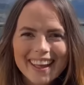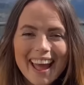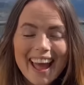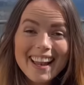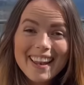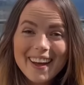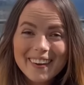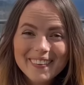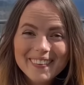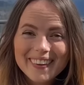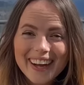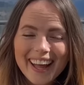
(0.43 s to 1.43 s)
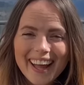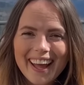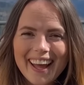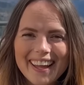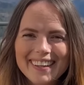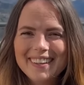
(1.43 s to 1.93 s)
Hello
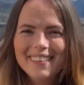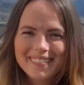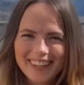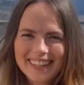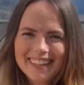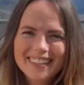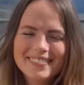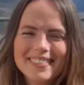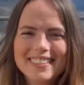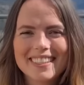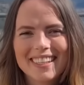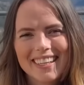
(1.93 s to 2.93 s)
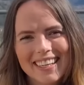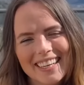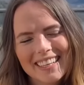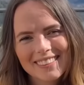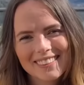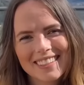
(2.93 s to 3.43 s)
and welcome to the
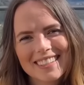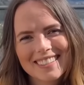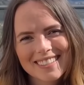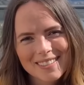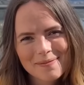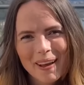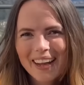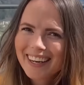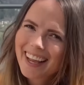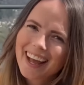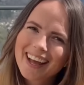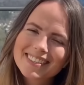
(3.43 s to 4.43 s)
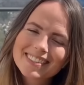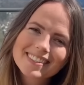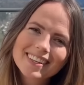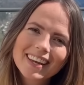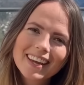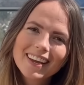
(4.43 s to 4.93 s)
Knitting Traditions podcast.
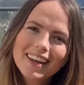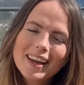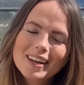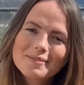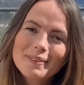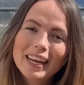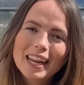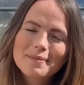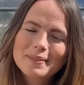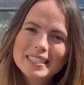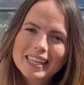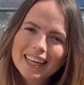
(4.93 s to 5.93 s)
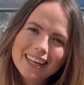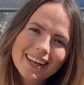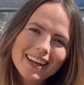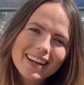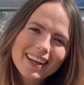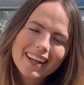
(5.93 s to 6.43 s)
My name is
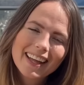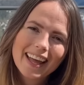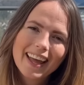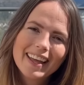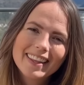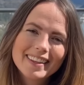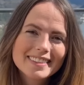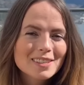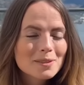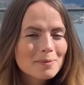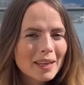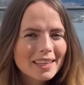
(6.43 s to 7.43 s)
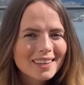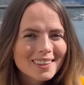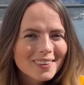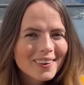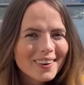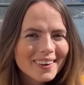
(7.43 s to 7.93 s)
Inga and this is my little
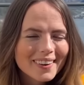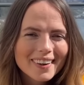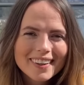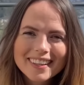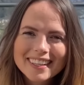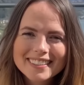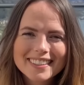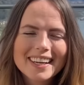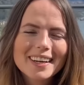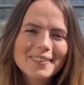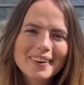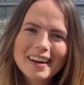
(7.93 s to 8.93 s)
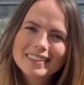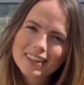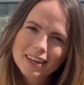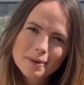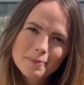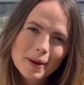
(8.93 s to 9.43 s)
corner on the internet where I
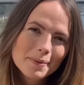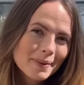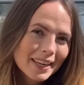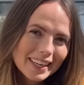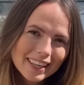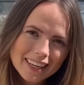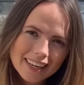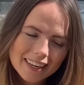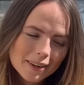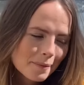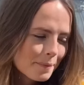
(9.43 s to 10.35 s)
talk about my knitting.